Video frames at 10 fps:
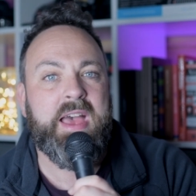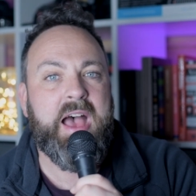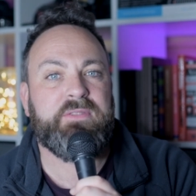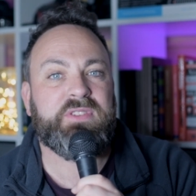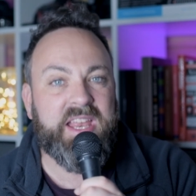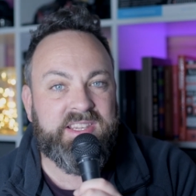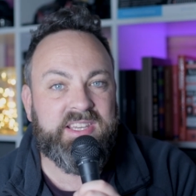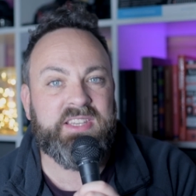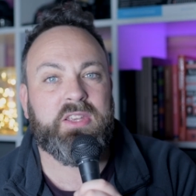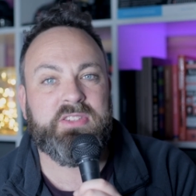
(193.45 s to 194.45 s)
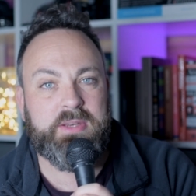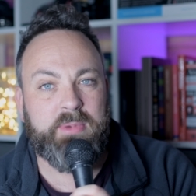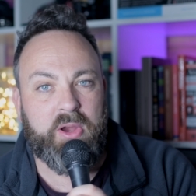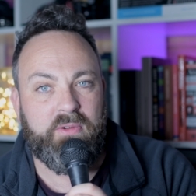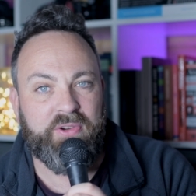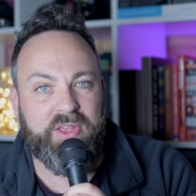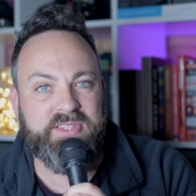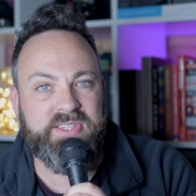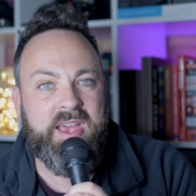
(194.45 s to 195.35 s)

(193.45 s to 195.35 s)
have dented consumer confidence.